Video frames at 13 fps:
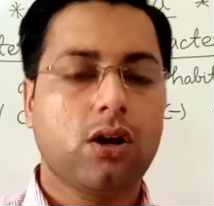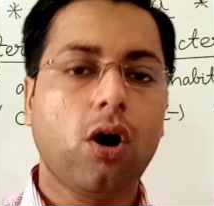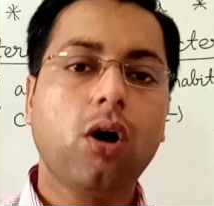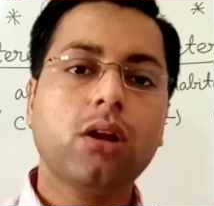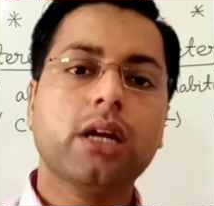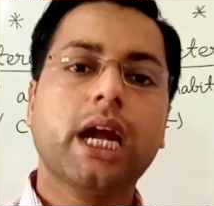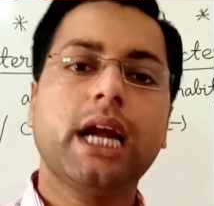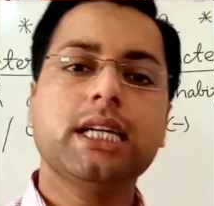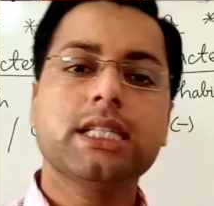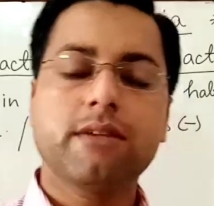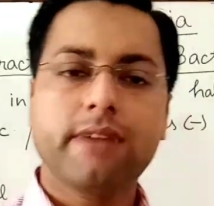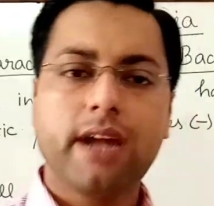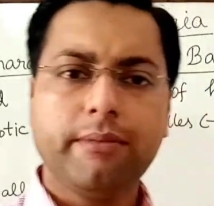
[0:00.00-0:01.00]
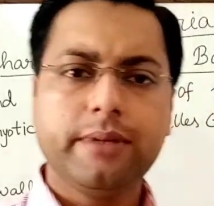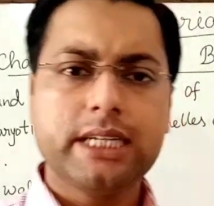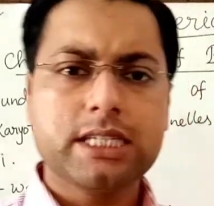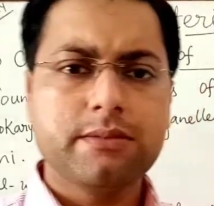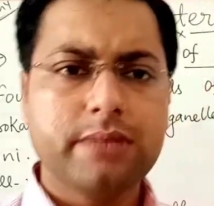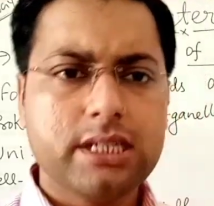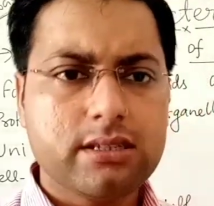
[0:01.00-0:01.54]
All kinds of
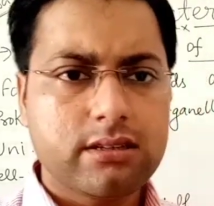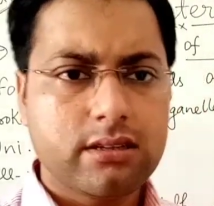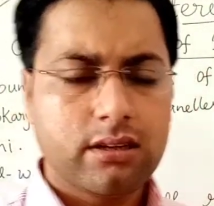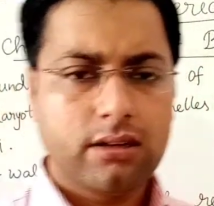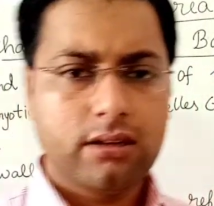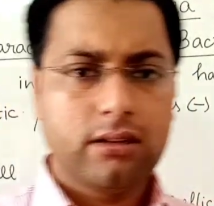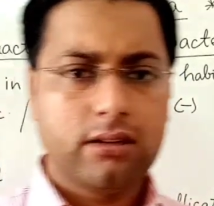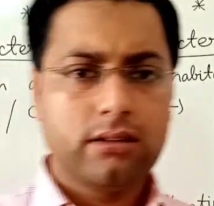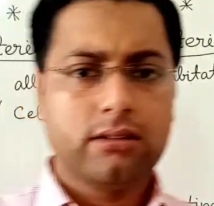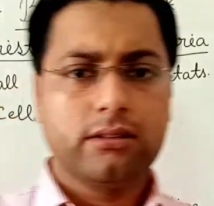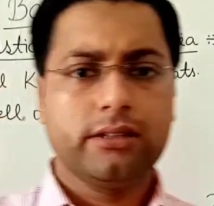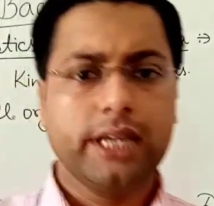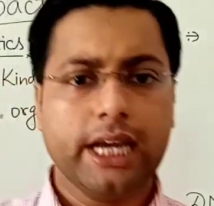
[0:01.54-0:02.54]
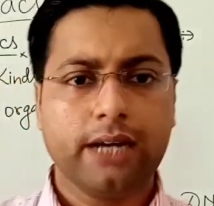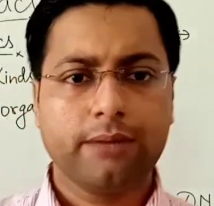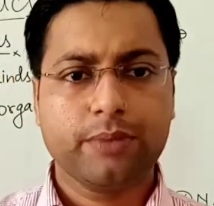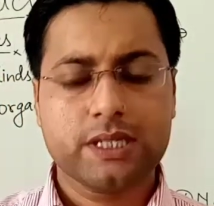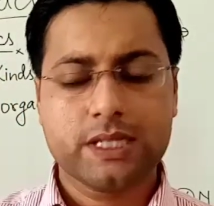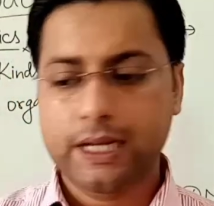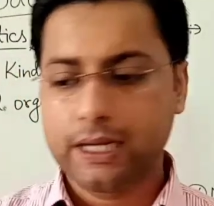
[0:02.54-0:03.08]
habitats means they are
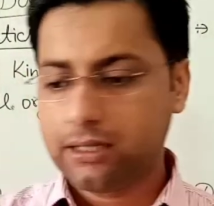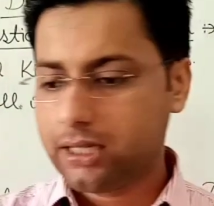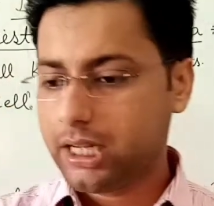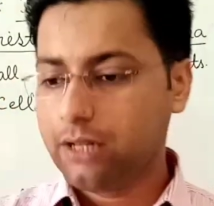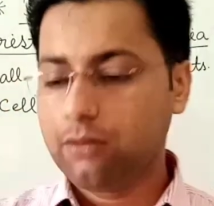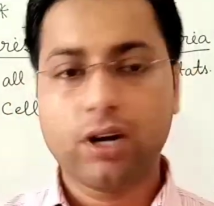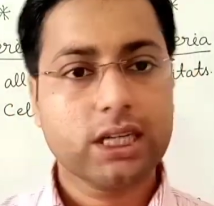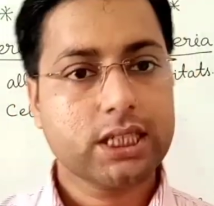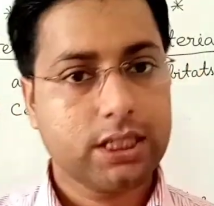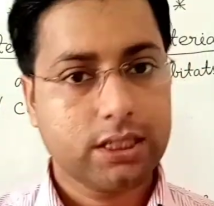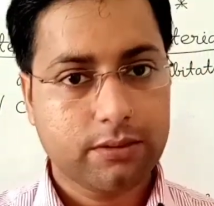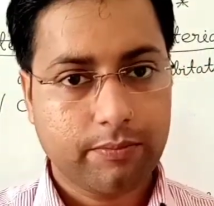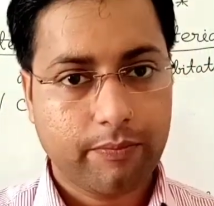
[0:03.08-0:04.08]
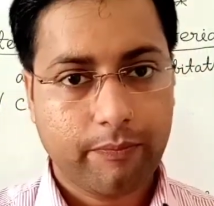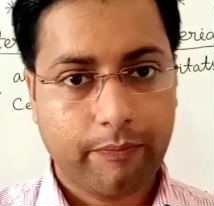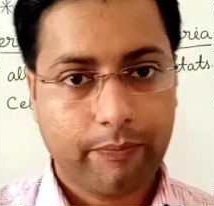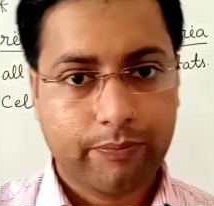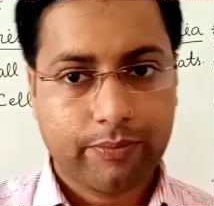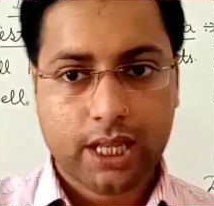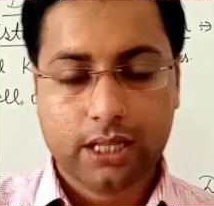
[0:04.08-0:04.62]
present in water,
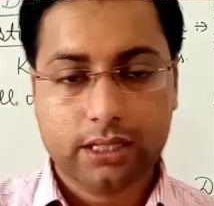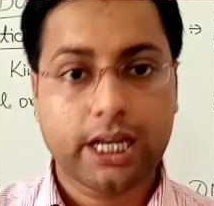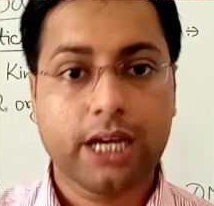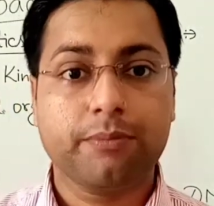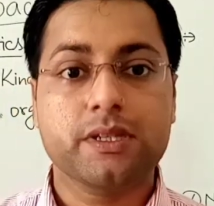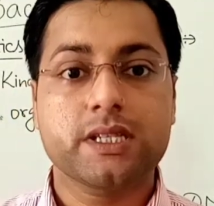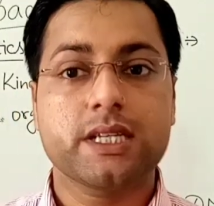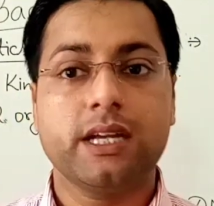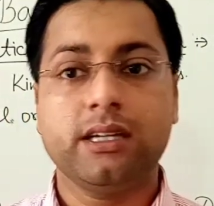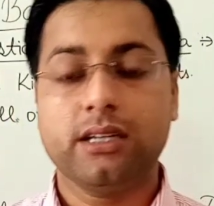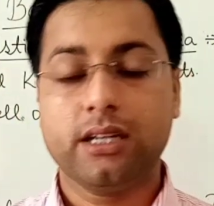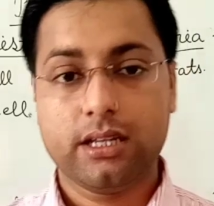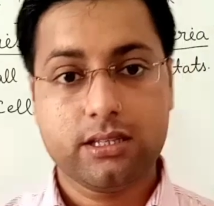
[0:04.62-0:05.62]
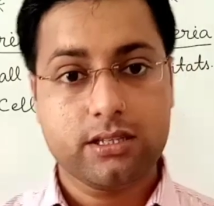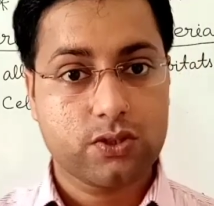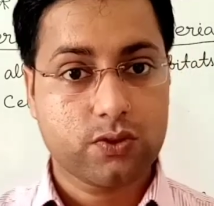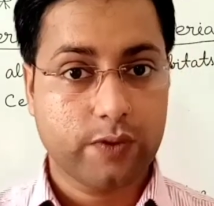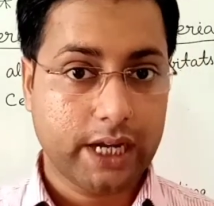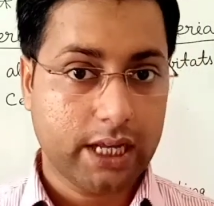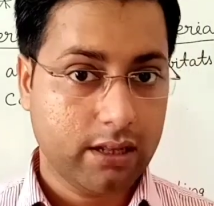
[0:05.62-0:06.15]
they are present in
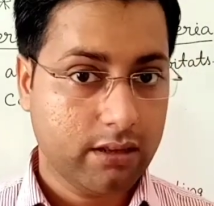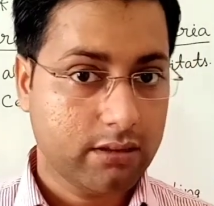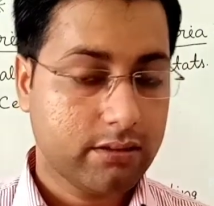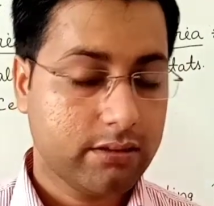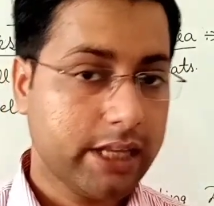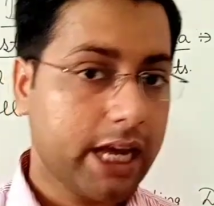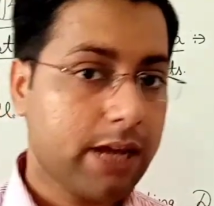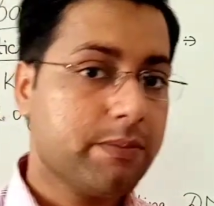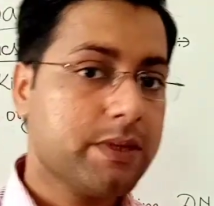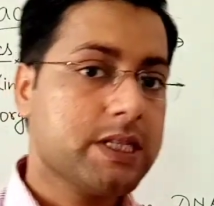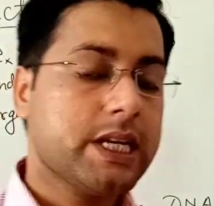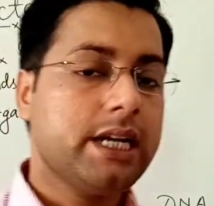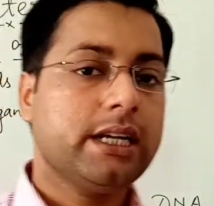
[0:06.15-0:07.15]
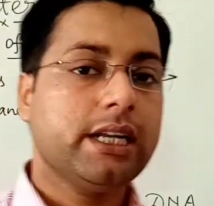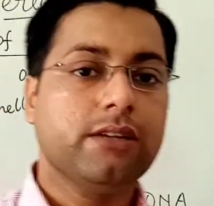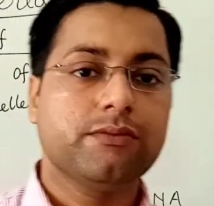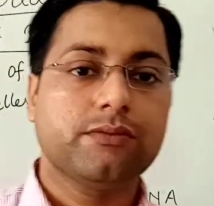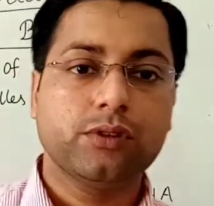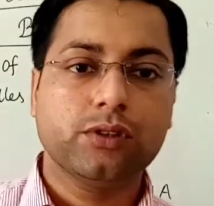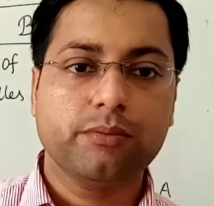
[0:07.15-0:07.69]
soil, they are present
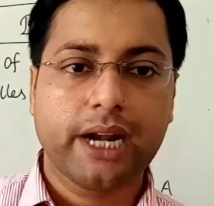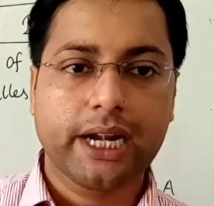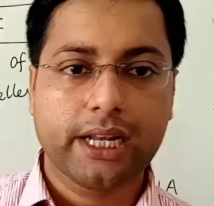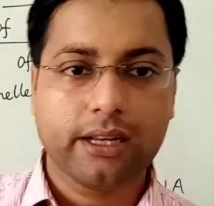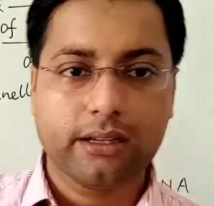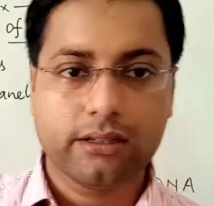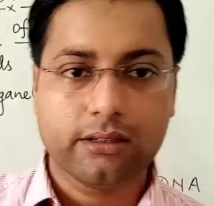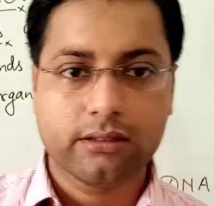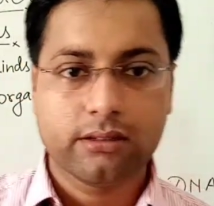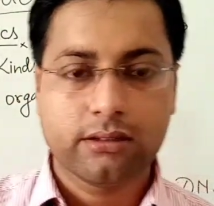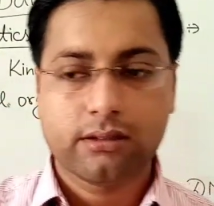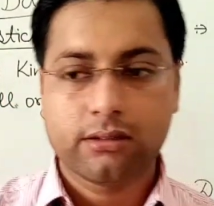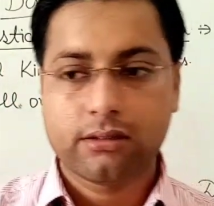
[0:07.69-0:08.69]
in food material,